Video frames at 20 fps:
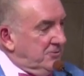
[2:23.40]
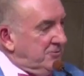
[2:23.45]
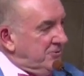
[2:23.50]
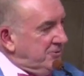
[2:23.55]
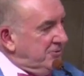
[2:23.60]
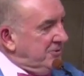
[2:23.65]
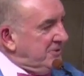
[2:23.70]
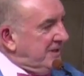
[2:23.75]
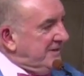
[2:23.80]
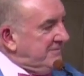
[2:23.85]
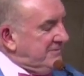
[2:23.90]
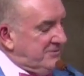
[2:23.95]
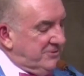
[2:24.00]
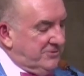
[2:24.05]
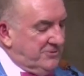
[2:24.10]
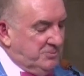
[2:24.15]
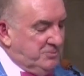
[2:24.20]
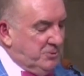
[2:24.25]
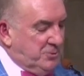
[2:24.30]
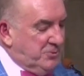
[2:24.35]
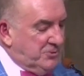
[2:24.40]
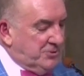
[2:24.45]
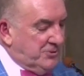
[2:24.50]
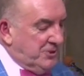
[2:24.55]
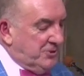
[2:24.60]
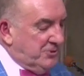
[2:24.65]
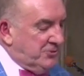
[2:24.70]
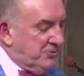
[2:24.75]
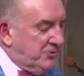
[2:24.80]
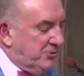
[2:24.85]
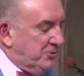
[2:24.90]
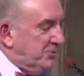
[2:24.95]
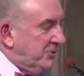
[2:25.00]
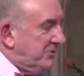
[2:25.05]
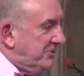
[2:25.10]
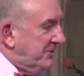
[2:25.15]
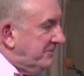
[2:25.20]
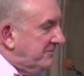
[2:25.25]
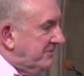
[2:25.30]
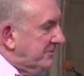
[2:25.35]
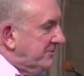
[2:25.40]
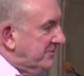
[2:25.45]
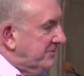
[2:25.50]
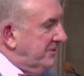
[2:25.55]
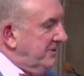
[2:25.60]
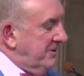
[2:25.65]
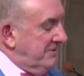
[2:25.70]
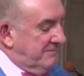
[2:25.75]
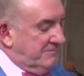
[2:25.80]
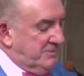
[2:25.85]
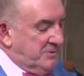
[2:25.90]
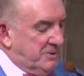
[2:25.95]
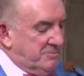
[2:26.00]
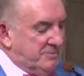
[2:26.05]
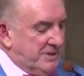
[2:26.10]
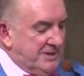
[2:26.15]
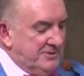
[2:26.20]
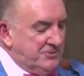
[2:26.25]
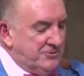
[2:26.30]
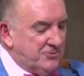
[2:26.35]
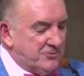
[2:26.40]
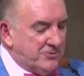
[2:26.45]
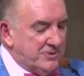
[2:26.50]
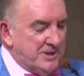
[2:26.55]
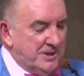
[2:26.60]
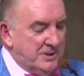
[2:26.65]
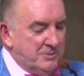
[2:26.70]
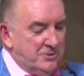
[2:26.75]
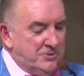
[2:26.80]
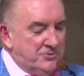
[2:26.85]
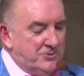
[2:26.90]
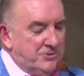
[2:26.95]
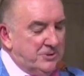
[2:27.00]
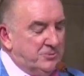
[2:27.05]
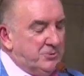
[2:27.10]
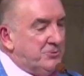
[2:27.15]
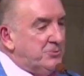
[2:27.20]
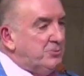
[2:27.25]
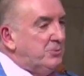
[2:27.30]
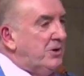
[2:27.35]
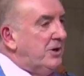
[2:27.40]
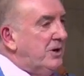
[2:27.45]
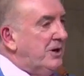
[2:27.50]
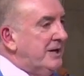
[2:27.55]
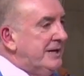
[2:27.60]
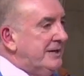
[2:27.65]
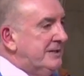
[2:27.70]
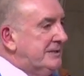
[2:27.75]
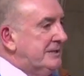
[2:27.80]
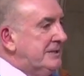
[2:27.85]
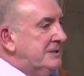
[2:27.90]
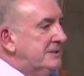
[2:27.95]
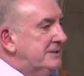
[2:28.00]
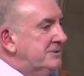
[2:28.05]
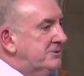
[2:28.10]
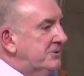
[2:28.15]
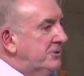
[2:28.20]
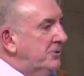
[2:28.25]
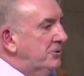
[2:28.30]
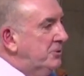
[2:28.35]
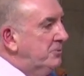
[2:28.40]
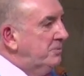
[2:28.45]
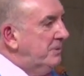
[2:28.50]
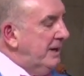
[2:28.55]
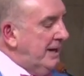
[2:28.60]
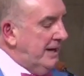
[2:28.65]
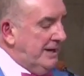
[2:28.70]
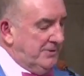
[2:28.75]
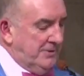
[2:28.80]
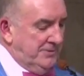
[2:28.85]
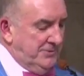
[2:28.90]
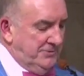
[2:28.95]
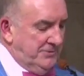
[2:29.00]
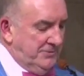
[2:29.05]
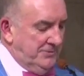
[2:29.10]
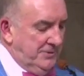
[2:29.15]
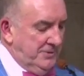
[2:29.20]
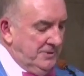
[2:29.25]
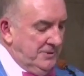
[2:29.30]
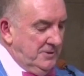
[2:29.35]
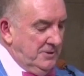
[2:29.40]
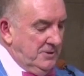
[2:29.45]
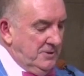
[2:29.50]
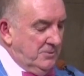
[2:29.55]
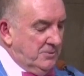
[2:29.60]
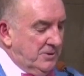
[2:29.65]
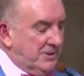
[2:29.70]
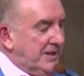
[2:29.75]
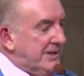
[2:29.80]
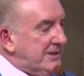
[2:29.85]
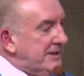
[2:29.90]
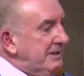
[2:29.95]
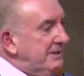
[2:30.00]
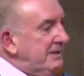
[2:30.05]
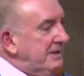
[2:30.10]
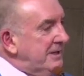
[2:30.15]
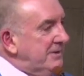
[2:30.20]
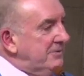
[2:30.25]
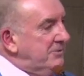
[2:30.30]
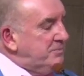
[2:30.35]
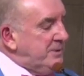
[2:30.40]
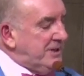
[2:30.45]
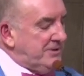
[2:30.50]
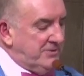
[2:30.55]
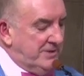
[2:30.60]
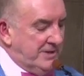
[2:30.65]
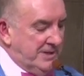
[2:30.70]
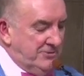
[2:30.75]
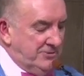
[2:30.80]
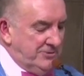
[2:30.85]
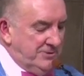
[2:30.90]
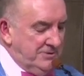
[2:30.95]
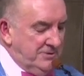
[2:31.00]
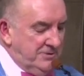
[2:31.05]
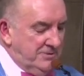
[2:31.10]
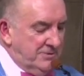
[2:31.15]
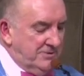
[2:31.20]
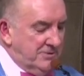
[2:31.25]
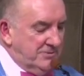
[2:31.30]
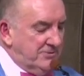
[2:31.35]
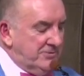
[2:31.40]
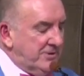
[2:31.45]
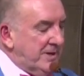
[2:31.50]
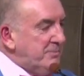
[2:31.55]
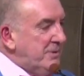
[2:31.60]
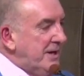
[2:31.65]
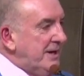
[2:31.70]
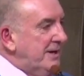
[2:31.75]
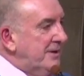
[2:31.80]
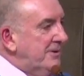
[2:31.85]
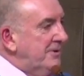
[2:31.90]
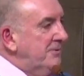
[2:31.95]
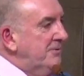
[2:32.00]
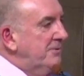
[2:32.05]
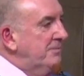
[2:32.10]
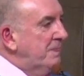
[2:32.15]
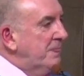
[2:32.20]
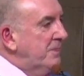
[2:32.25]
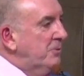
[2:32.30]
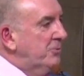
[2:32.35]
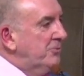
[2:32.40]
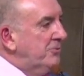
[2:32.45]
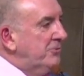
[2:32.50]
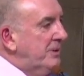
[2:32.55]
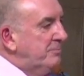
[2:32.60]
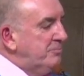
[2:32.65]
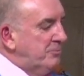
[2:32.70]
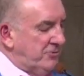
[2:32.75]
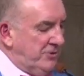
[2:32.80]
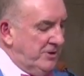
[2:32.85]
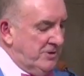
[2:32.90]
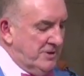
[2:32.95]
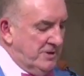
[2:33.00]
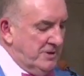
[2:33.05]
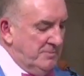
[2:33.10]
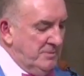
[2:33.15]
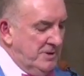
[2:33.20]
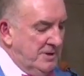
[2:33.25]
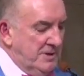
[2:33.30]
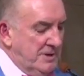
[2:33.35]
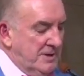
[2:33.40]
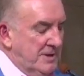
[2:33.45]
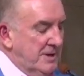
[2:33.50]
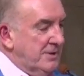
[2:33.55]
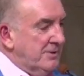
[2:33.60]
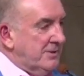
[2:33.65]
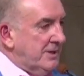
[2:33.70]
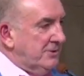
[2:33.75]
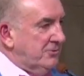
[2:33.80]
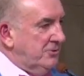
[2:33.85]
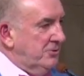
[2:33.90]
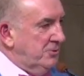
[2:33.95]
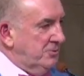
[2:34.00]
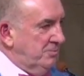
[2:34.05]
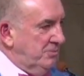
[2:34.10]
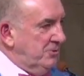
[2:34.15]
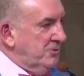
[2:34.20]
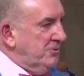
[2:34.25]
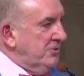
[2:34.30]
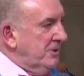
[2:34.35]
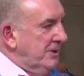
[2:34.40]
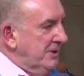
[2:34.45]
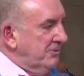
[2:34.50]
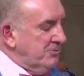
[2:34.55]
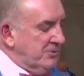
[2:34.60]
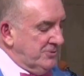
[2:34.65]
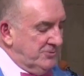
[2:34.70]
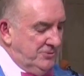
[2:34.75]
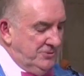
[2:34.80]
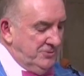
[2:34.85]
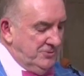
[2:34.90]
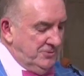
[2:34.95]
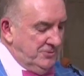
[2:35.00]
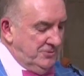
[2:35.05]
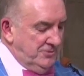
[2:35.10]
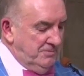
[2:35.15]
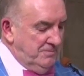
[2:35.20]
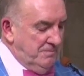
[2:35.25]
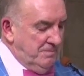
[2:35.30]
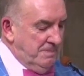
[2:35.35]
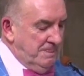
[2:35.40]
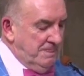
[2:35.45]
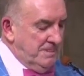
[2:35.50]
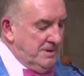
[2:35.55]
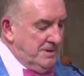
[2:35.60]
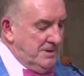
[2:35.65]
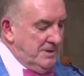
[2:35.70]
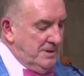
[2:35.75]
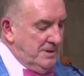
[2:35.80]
Sue loved to support those who were different from the mainstream, and she was wired to help others, without any expectation that somehow or sometime they'd help her in return.